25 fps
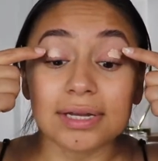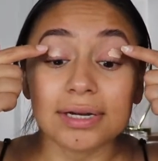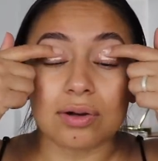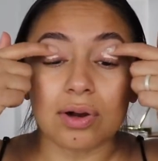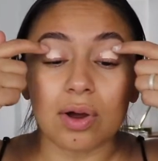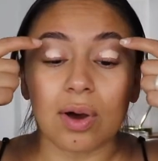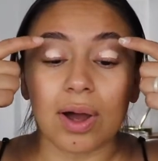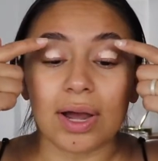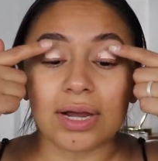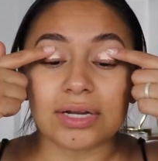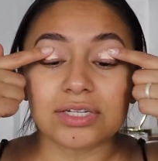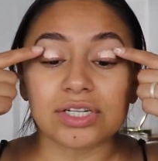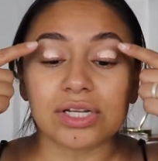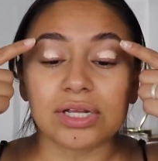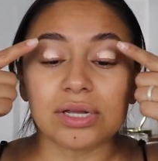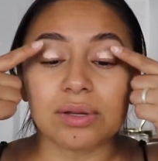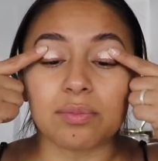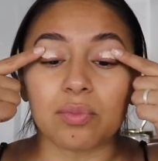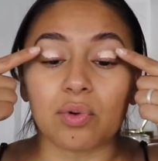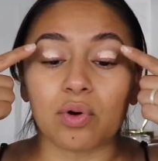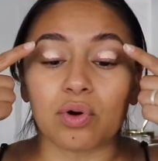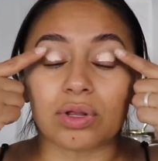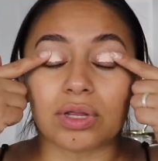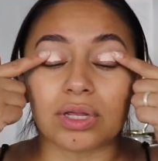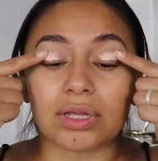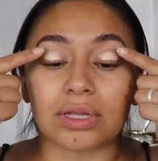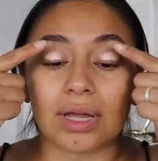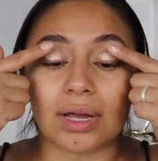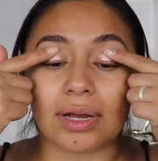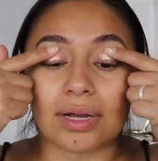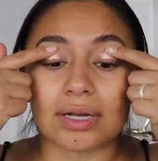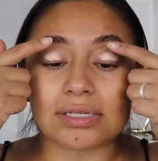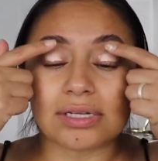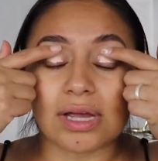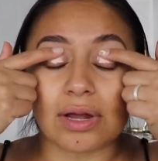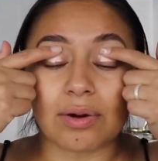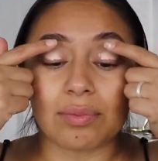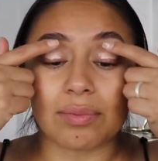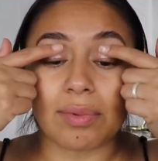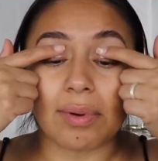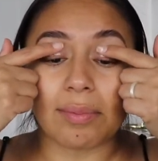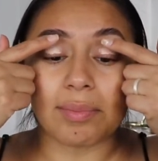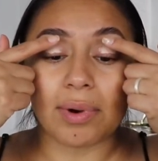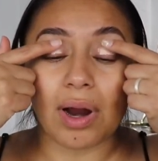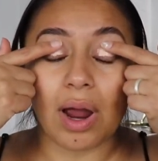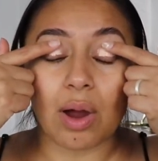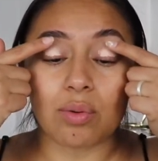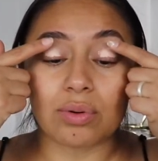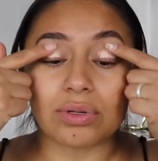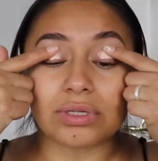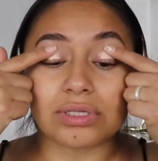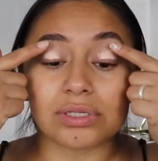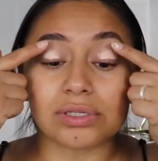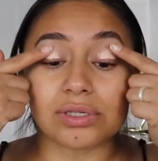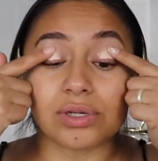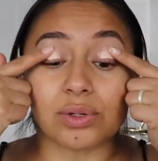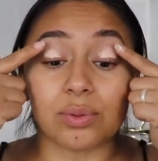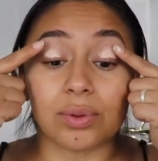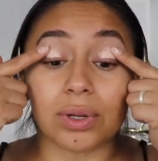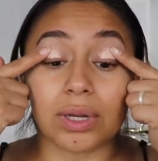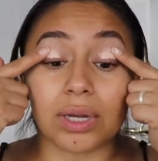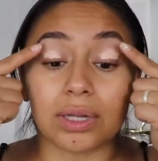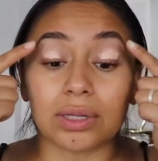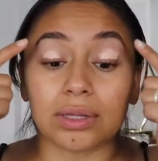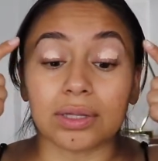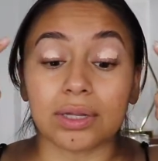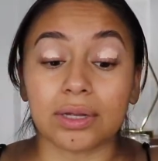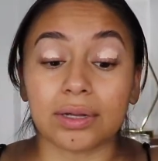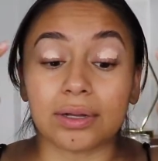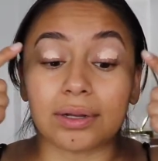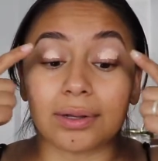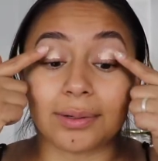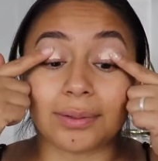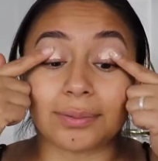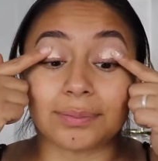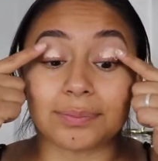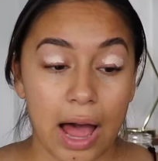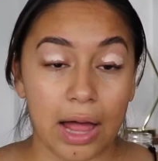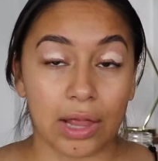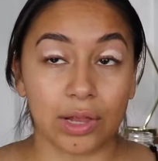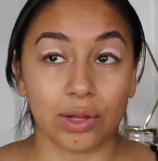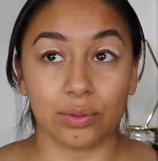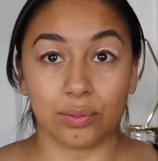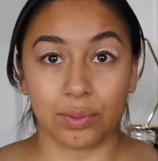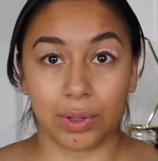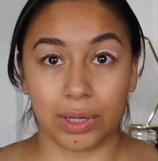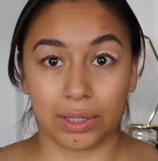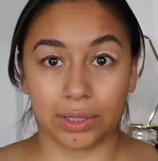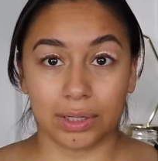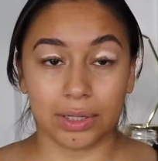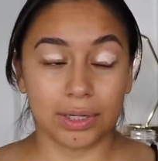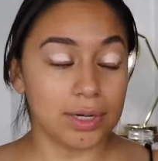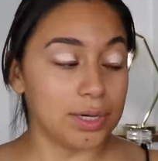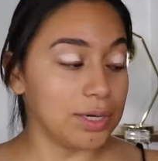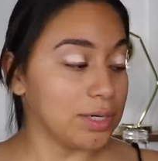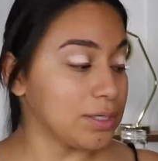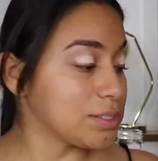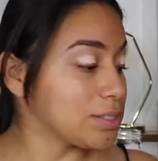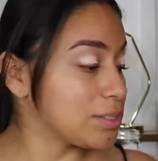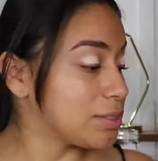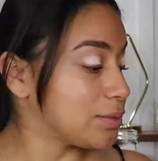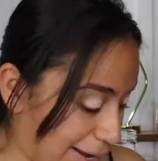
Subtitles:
No, actually more than that, because I remember I was doing the Halloween looks